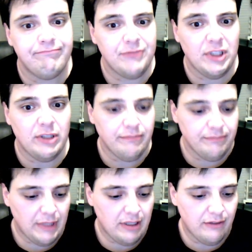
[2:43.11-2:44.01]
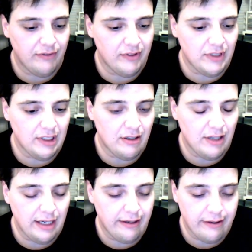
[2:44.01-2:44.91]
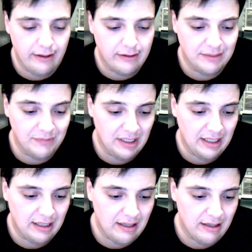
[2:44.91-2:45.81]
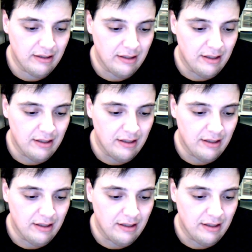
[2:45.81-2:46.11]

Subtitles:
you know, $150, $180, something like that,